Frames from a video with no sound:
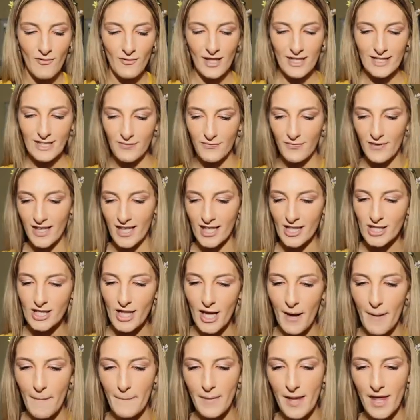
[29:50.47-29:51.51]
Let's finish
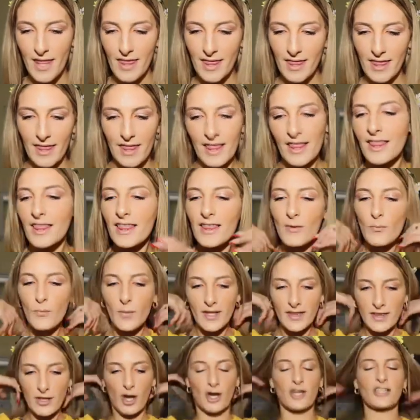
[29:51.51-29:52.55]
up
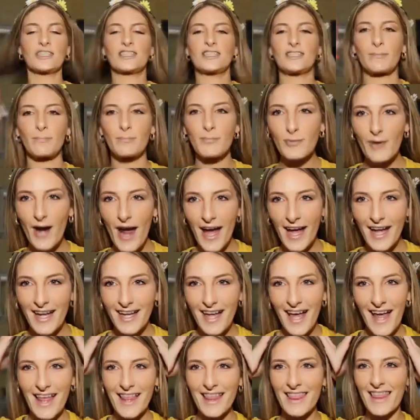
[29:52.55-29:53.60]
with our
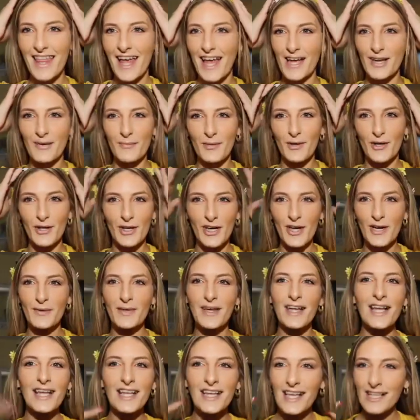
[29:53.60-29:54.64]
spray and then we'll go
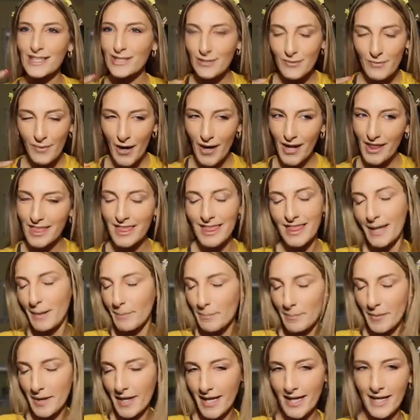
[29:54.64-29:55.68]
in and do our
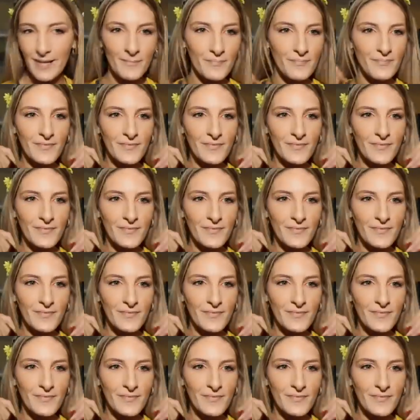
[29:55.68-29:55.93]
lippy.